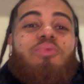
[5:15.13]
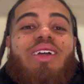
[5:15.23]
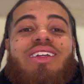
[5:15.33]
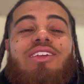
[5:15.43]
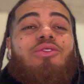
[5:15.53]
But
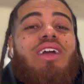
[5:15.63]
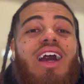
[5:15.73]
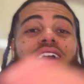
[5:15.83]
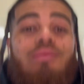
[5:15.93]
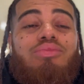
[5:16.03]
anyway,
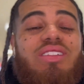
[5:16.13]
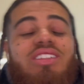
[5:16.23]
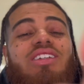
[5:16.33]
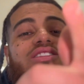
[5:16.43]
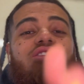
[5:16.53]
I
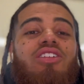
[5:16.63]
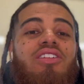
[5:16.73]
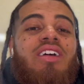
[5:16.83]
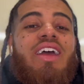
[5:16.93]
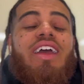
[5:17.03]
appreciate y'all,
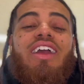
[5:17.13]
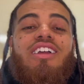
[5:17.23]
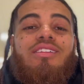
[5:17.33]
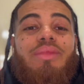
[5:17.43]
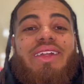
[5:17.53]

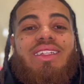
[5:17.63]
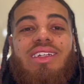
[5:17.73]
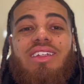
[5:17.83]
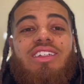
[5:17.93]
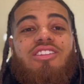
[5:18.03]
everybody
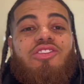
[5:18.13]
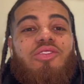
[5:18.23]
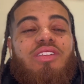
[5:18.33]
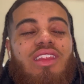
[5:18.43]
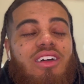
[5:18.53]
that is
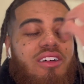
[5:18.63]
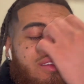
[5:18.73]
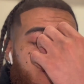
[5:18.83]
showing love.